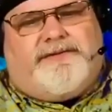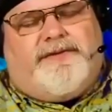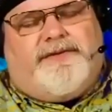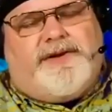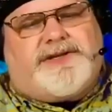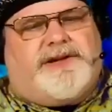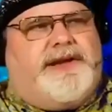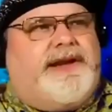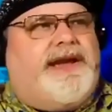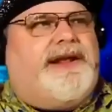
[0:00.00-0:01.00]

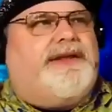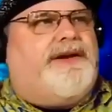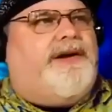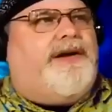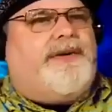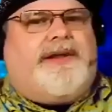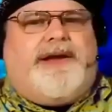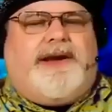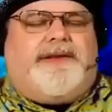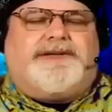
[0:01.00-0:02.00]
Unfortunately, again, they're all
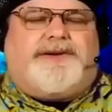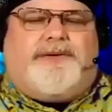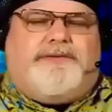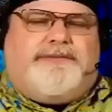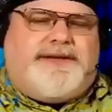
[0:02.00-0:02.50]
relying on this whole